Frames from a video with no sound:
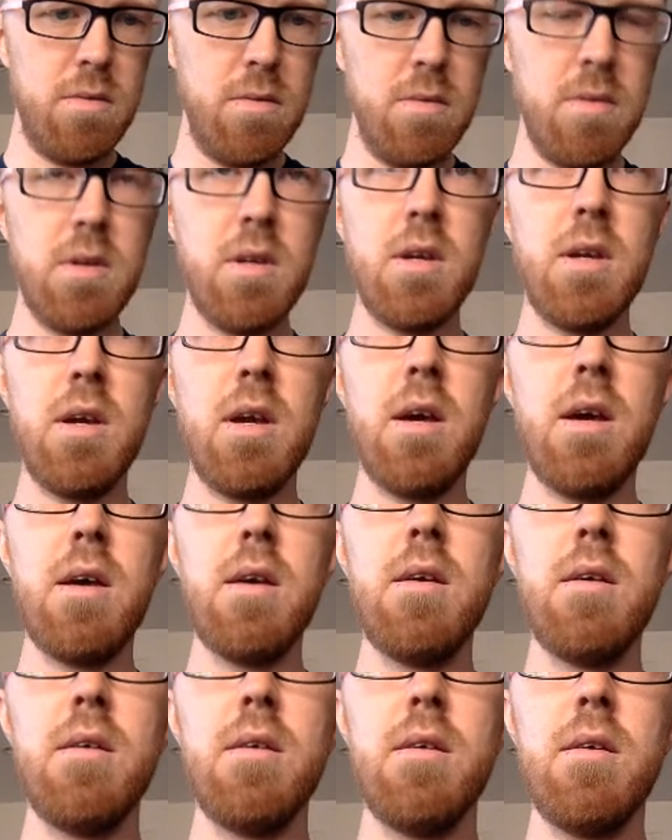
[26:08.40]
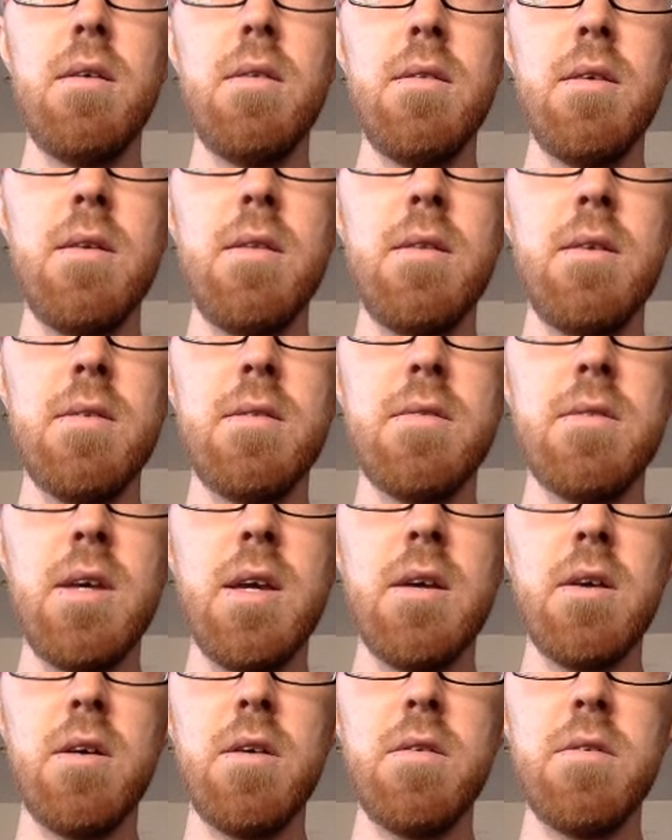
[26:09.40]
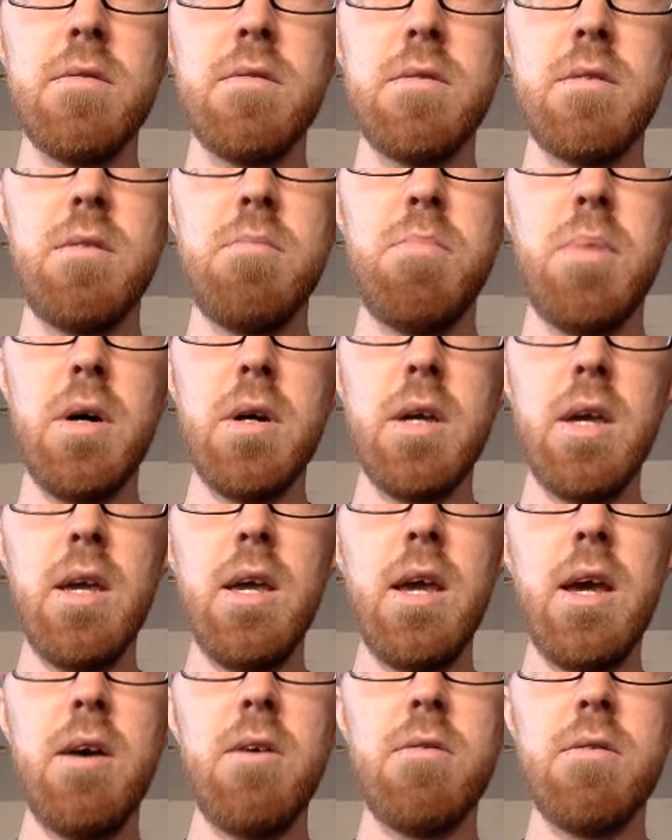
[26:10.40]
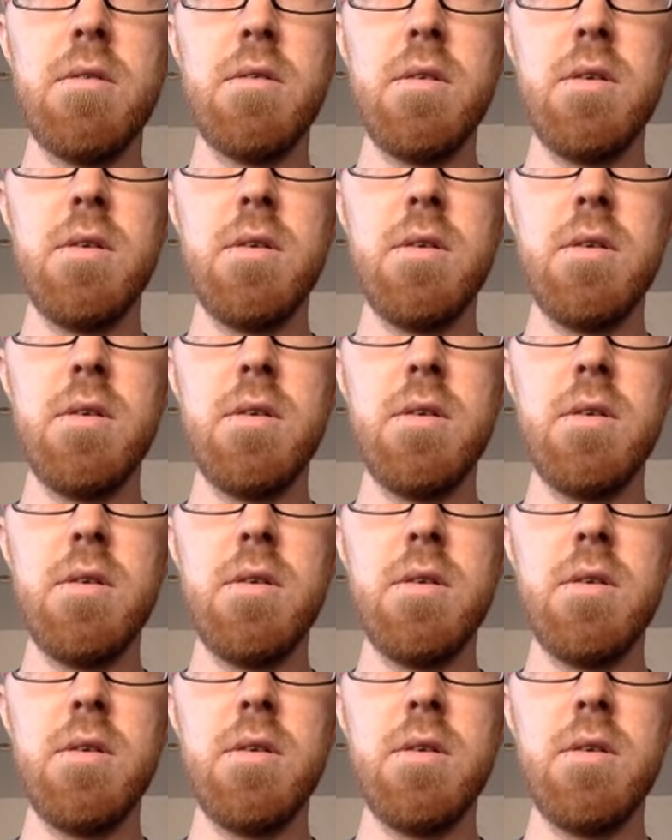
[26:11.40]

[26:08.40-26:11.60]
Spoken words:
Okay, and then let's take all this debugging out,